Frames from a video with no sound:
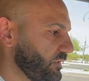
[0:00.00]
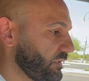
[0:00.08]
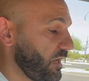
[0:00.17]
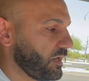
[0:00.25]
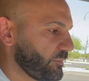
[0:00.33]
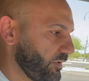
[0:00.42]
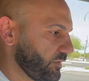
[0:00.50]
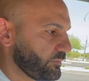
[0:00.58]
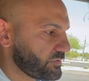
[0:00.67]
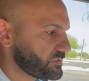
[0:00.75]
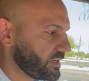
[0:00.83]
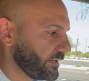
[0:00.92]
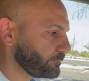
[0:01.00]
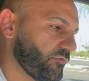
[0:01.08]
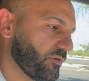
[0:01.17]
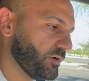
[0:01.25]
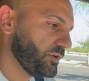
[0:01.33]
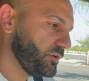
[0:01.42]
cockpit per se.
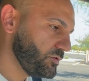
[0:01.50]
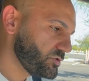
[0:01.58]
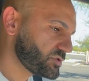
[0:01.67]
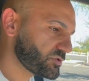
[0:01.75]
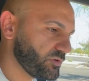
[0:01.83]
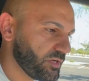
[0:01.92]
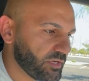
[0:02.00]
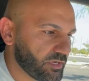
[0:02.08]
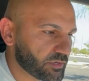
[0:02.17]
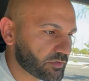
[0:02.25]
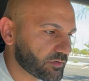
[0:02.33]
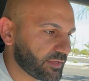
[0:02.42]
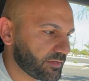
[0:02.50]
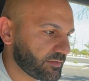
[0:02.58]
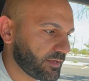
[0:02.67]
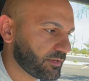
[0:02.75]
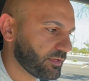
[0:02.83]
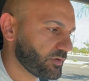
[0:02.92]
A huge screen here
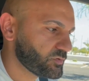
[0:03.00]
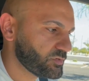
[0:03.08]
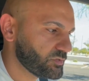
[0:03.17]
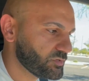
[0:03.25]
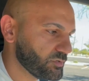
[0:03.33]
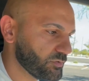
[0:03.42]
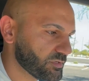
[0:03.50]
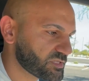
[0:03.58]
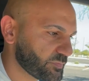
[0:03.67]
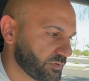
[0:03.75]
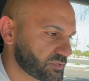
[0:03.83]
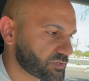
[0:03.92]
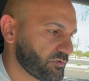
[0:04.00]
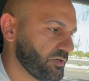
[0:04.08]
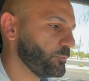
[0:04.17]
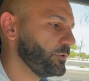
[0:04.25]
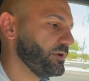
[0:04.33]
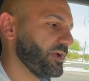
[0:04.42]
that allows you to do the split
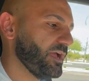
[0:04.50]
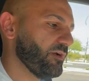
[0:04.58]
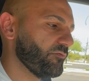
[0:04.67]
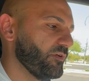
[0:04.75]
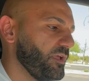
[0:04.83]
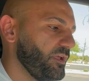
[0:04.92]
screen where you have